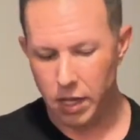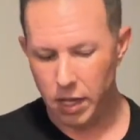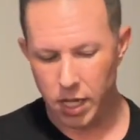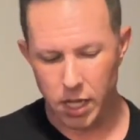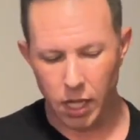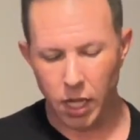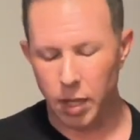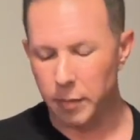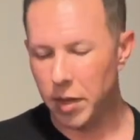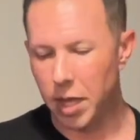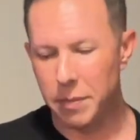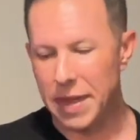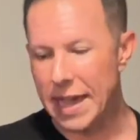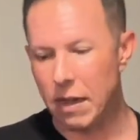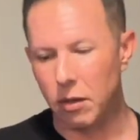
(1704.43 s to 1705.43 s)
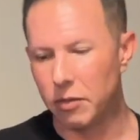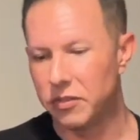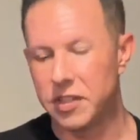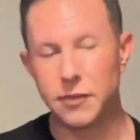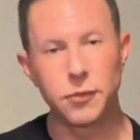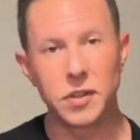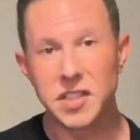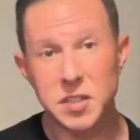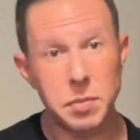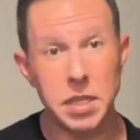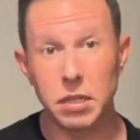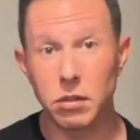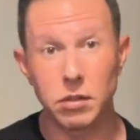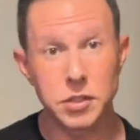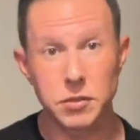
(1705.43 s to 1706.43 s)
about different
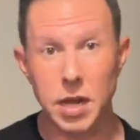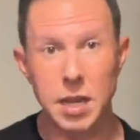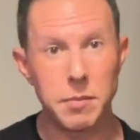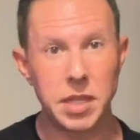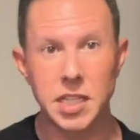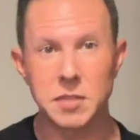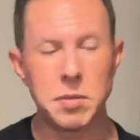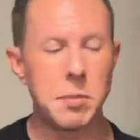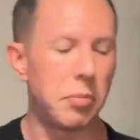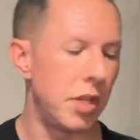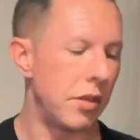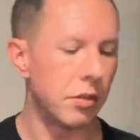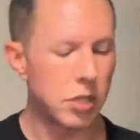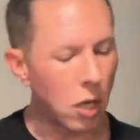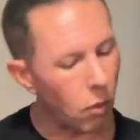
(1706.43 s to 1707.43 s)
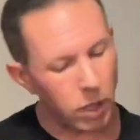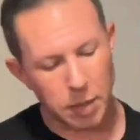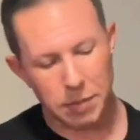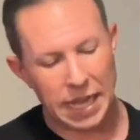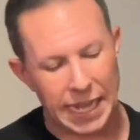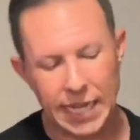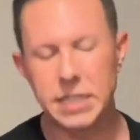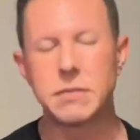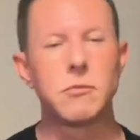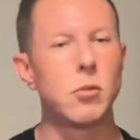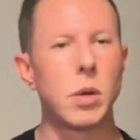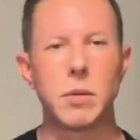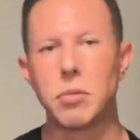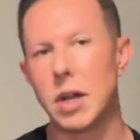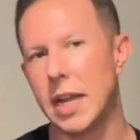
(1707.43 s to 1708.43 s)
speakers, right? Because people either don't want to buy
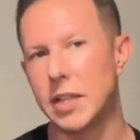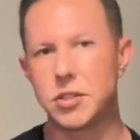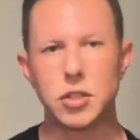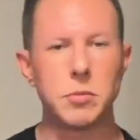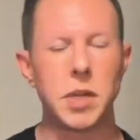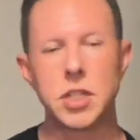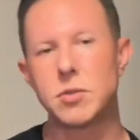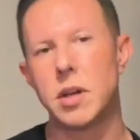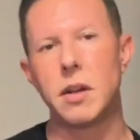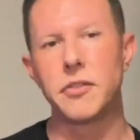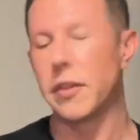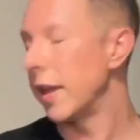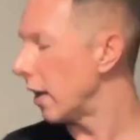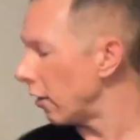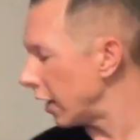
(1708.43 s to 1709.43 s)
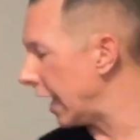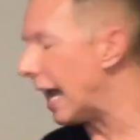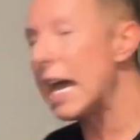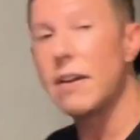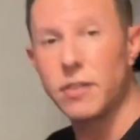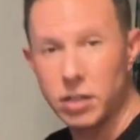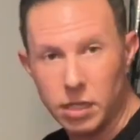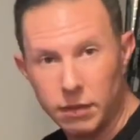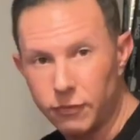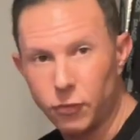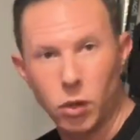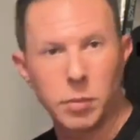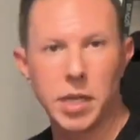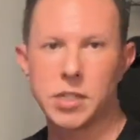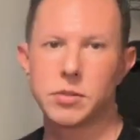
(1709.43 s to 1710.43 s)
one of Brian's 2x12s or they already have a
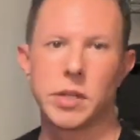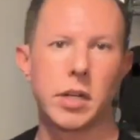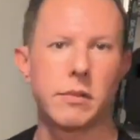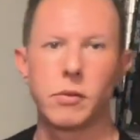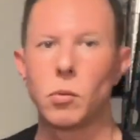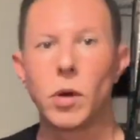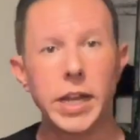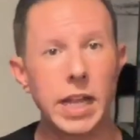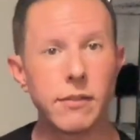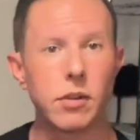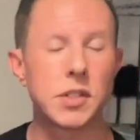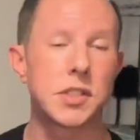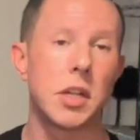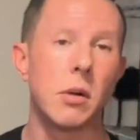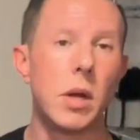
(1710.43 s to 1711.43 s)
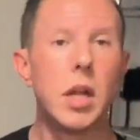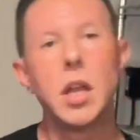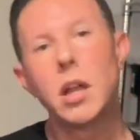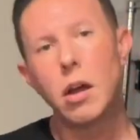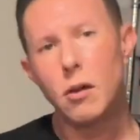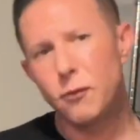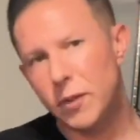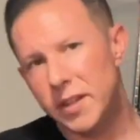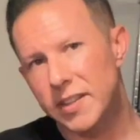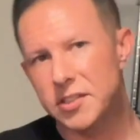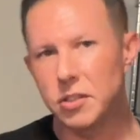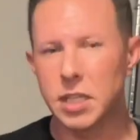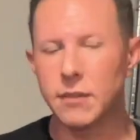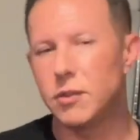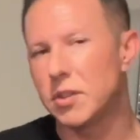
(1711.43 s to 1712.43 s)
4x12 or whatever. So hopefully this
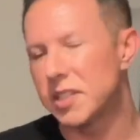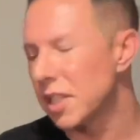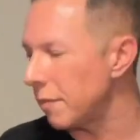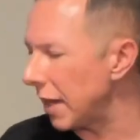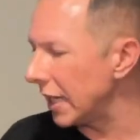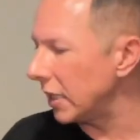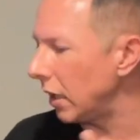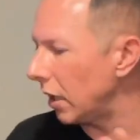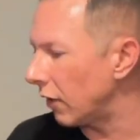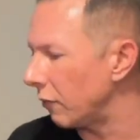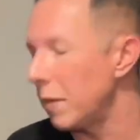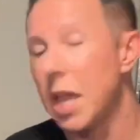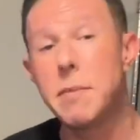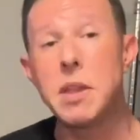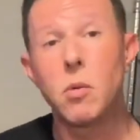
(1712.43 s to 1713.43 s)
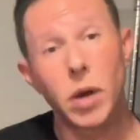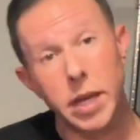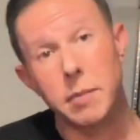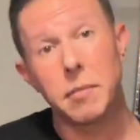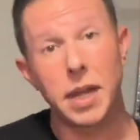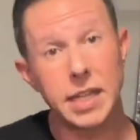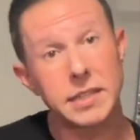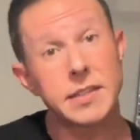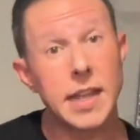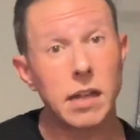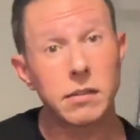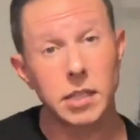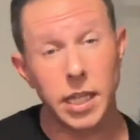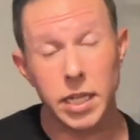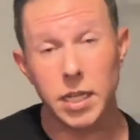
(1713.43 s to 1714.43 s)
will give you some idea of maybe what it might
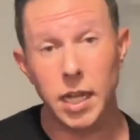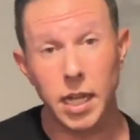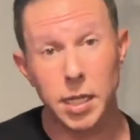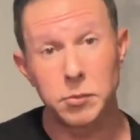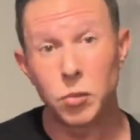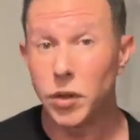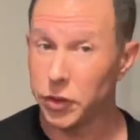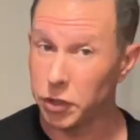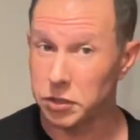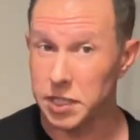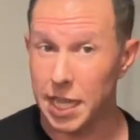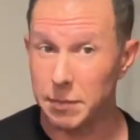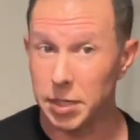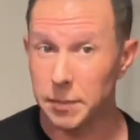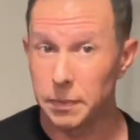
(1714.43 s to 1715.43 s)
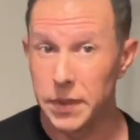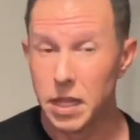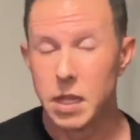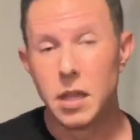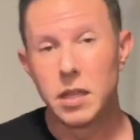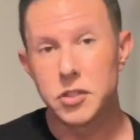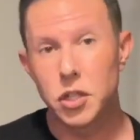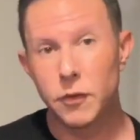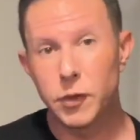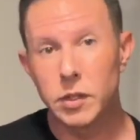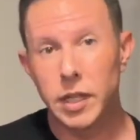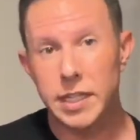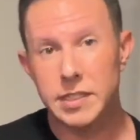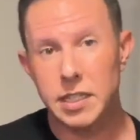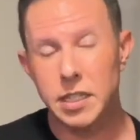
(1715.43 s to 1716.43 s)
sound like with your cabinet. So if you'd
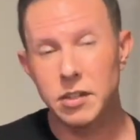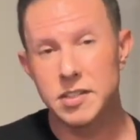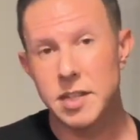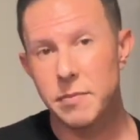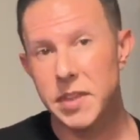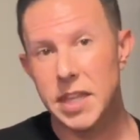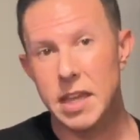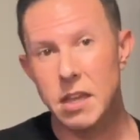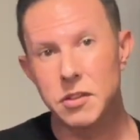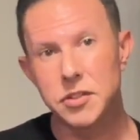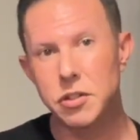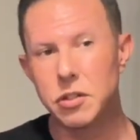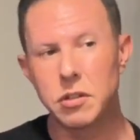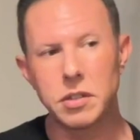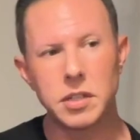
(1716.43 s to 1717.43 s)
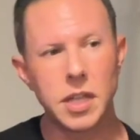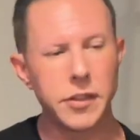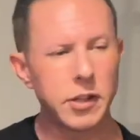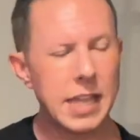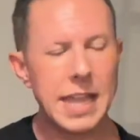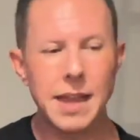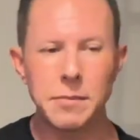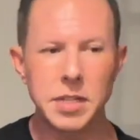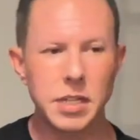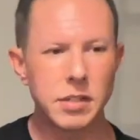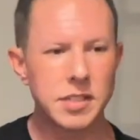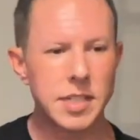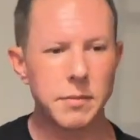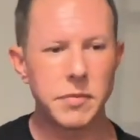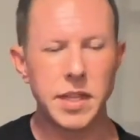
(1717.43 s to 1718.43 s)
like to hear something else or another cabinet or
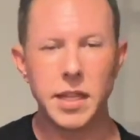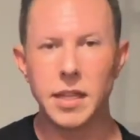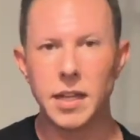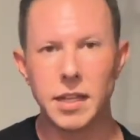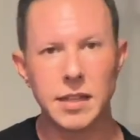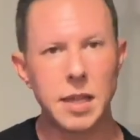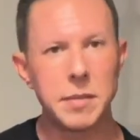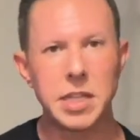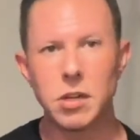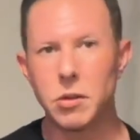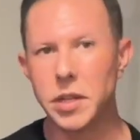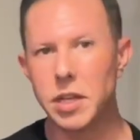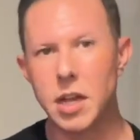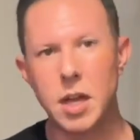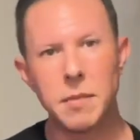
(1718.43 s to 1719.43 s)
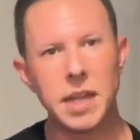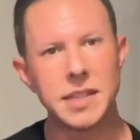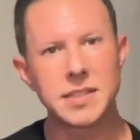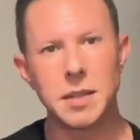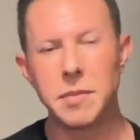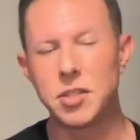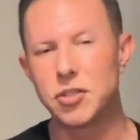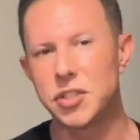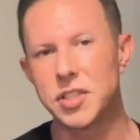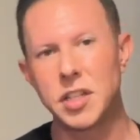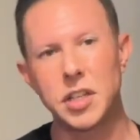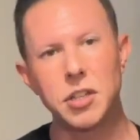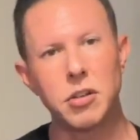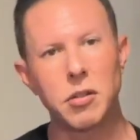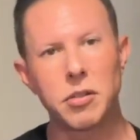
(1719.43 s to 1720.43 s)
something, let me know in the comments. I'm interested
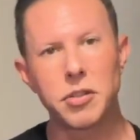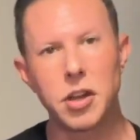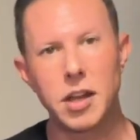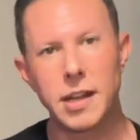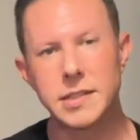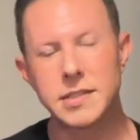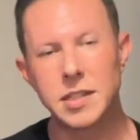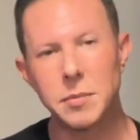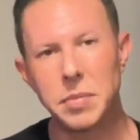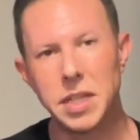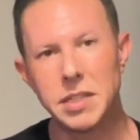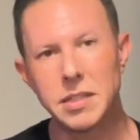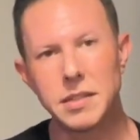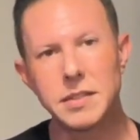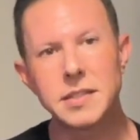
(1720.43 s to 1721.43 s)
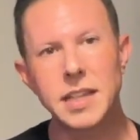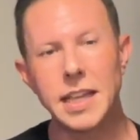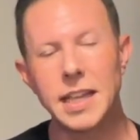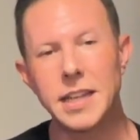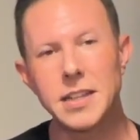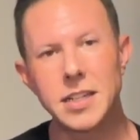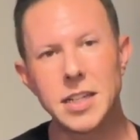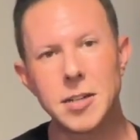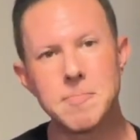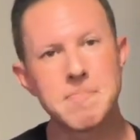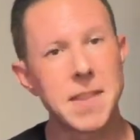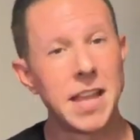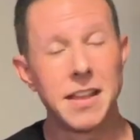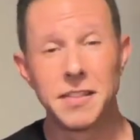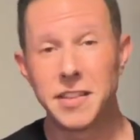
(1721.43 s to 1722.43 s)
in your thoughts and opinions. And
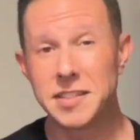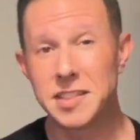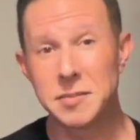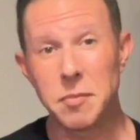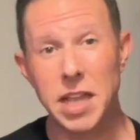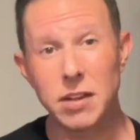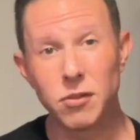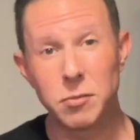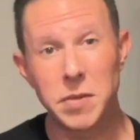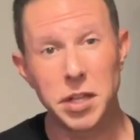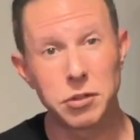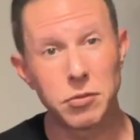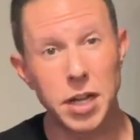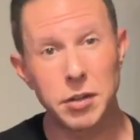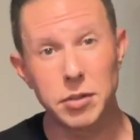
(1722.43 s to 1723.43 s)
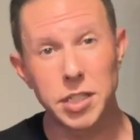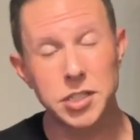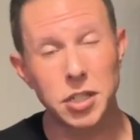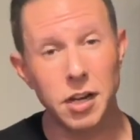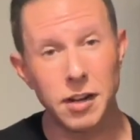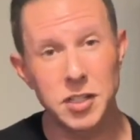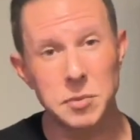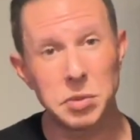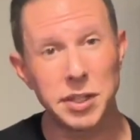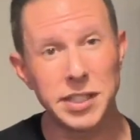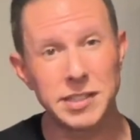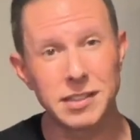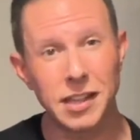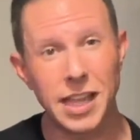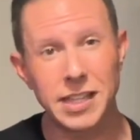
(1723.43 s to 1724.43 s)
this is Mike from Eldorado Guitars.
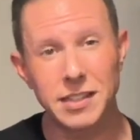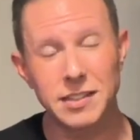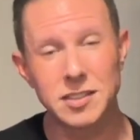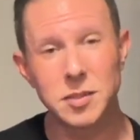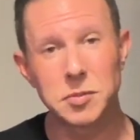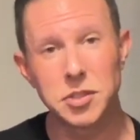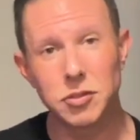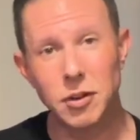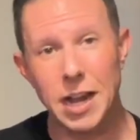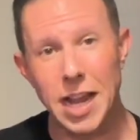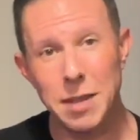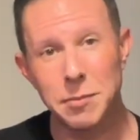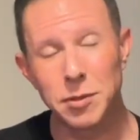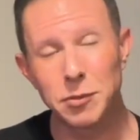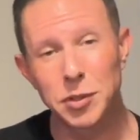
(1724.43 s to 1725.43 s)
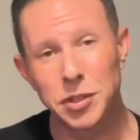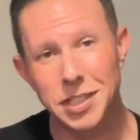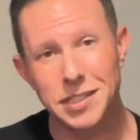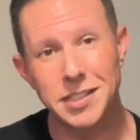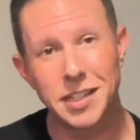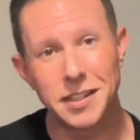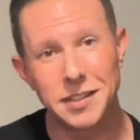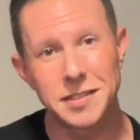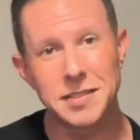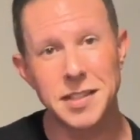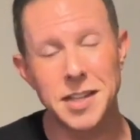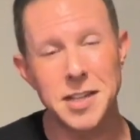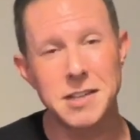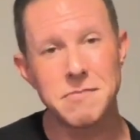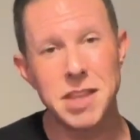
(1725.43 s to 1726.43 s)
Please like and subscribe. It really does
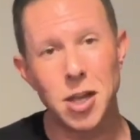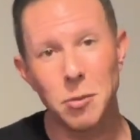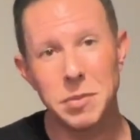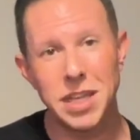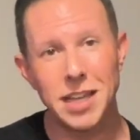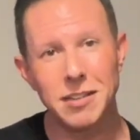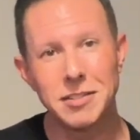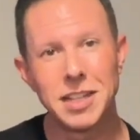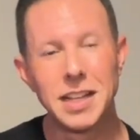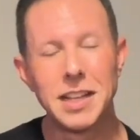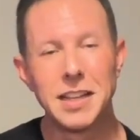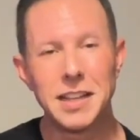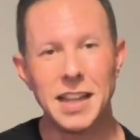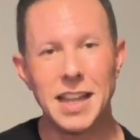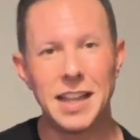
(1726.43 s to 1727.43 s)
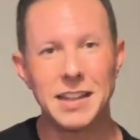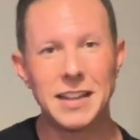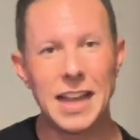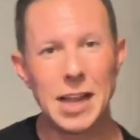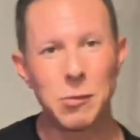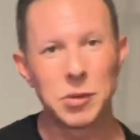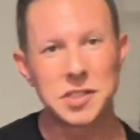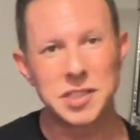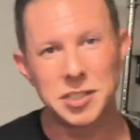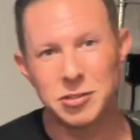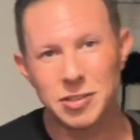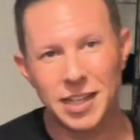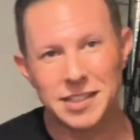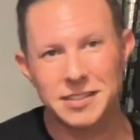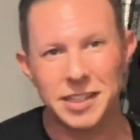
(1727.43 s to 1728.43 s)
help me out. And I will see you
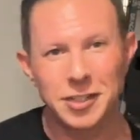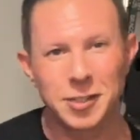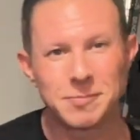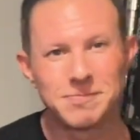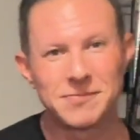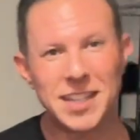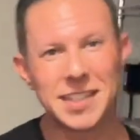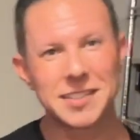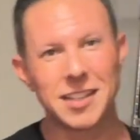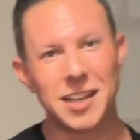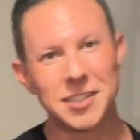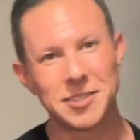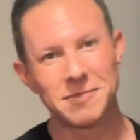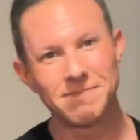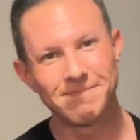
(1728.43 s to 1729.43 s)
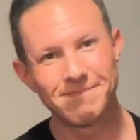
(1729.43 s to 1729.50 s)
guys later. Thanks, guys.